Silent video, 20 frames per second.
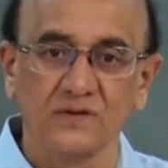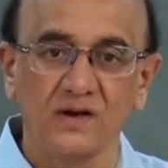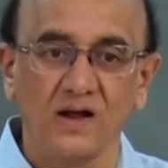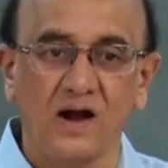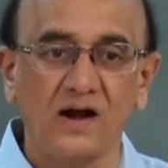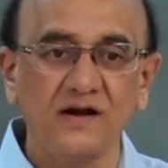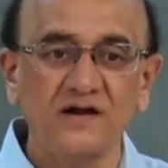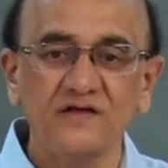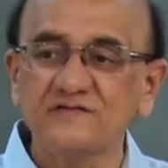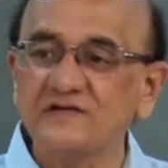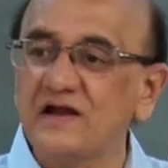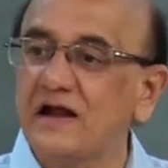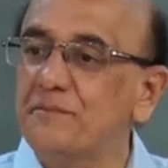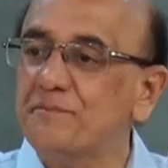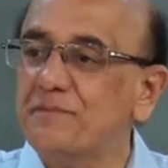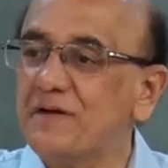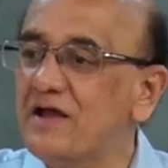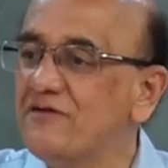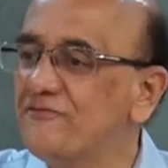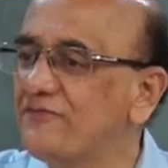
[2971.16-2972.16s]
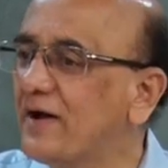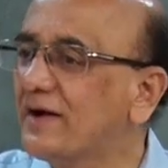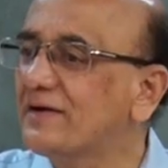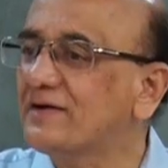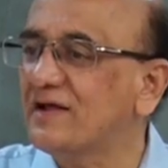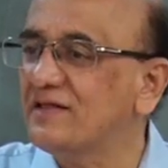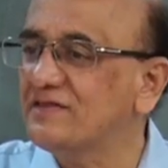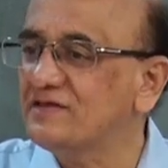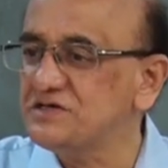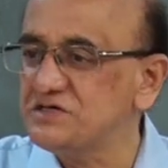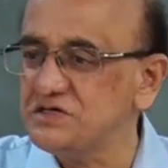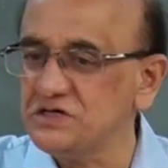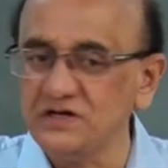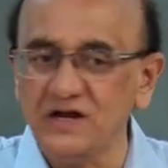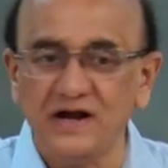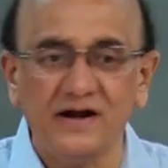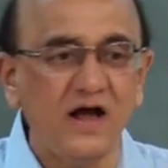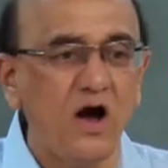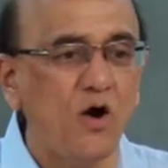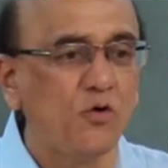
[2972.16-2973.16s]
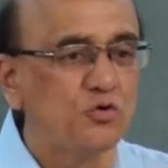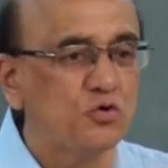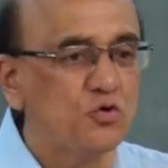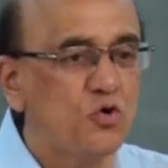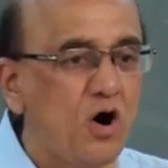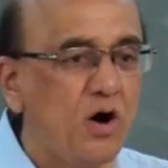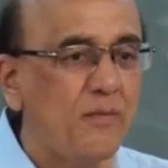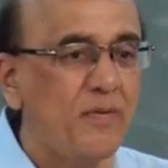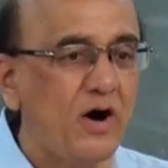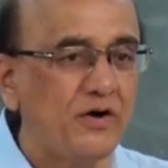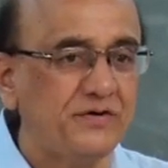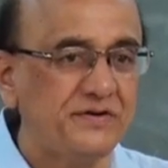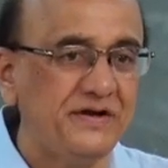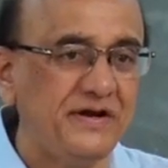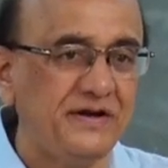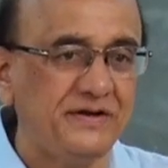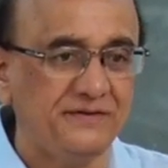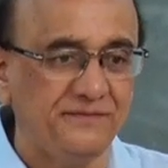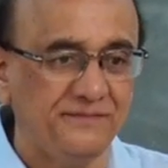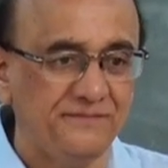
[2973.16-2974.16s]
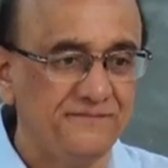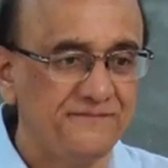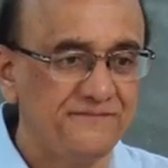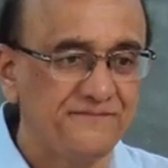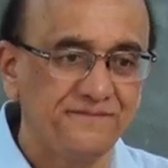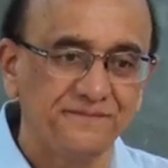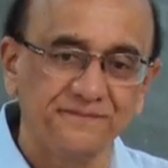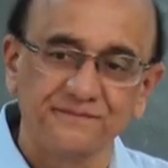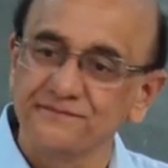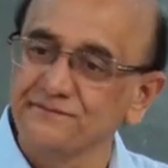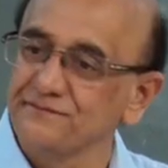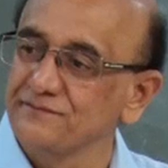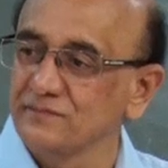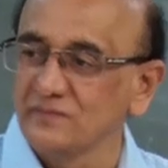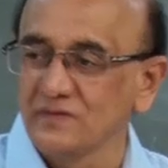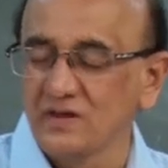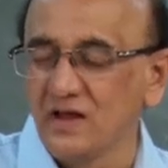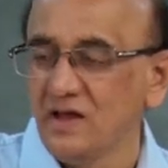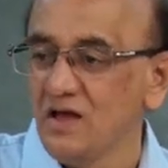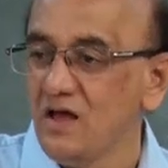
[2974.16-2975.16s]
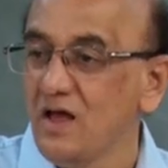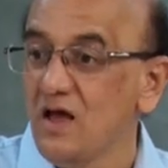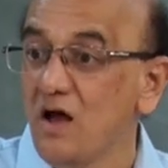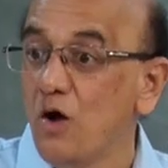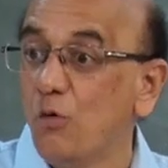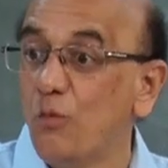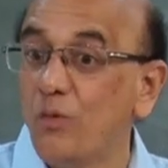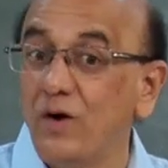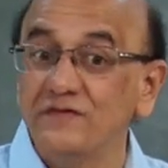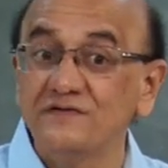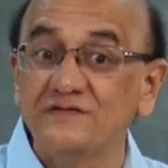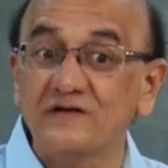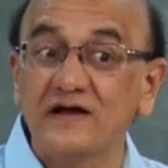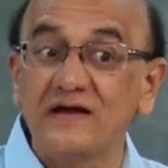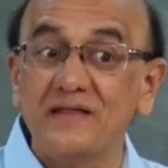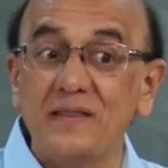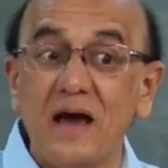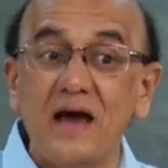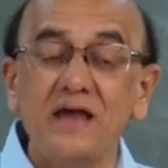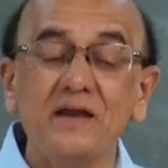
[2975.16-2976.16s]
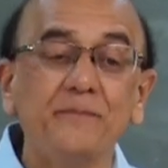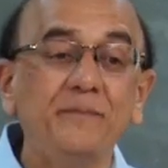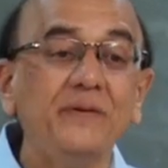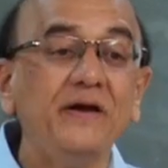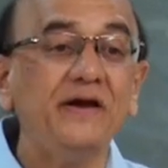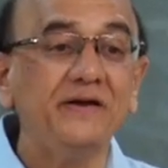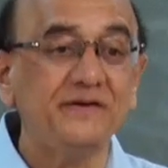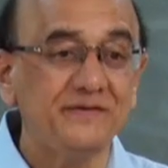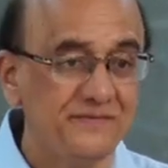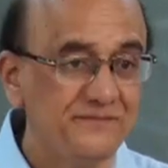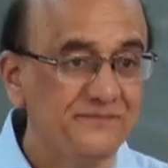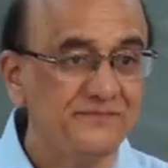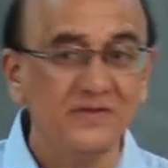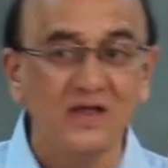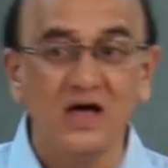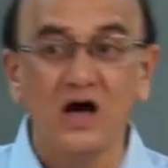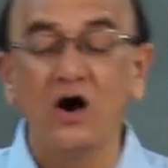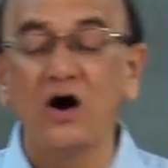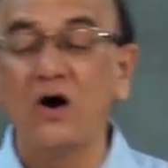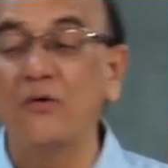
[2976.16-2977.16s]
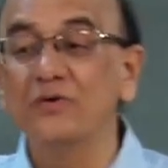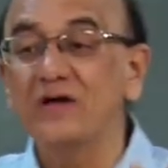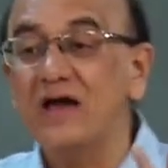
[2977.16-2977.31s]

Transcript: Understand prime factorization and how to go about it? Once again I repeat, we